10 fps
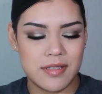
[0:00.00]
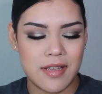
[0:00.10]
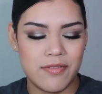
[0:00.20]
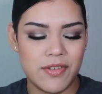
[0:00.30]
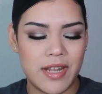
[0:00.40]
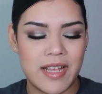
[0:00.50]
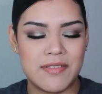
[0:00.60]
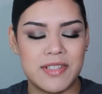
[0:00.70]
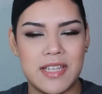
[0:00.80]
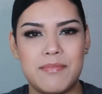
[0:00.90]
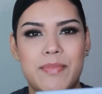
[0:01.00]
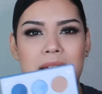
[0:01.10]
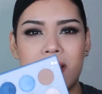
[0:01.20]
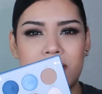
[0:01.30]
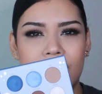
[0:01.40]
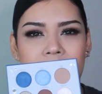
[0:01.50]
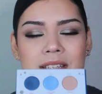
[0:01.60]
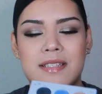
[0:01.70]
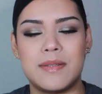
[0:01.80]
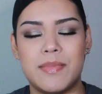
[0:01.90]
I feel like I've seen palettes like
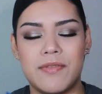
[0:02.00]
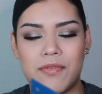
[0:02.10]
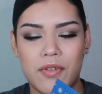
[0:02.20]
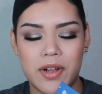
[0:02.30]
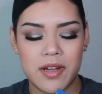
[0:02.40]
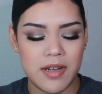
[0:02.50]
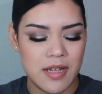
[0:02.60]
this before.